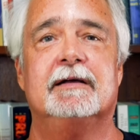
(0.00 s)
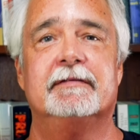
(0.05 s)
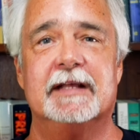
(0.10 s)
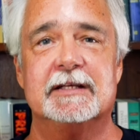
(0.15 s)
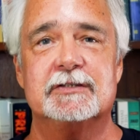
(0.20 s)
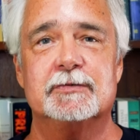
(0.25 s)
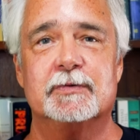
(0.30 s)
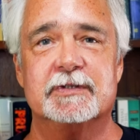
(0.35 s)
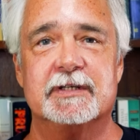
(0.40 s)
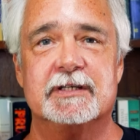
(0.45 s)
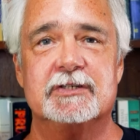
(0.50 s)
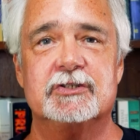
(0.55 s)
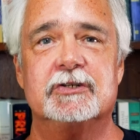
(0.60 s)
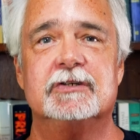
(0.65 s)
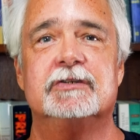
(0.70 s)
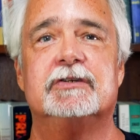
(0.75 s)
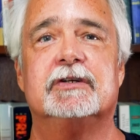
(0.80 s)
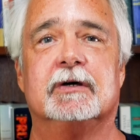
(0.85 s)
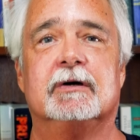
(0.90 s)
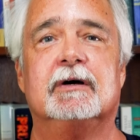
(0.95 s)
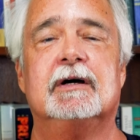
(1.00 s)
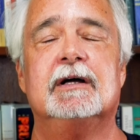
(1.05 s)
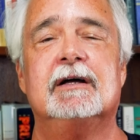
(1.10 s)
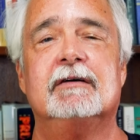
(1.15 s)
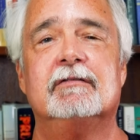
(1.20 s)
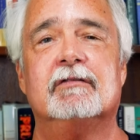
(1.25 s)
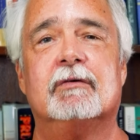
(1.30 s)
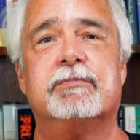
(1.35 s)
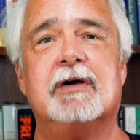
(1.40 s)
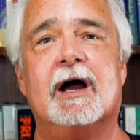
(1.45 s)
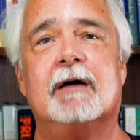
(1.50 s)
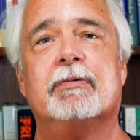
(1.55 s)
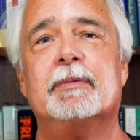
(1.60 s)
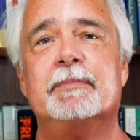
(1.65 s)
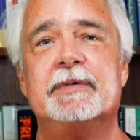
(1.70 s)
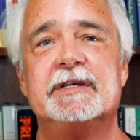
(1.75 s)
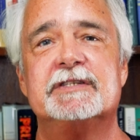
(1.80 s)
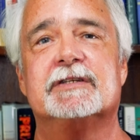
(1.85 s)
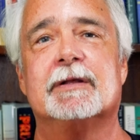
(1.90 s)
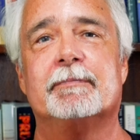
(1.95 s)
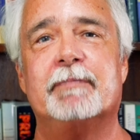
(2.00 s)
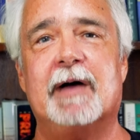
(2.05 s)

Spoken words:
That's what they should do. The problem is the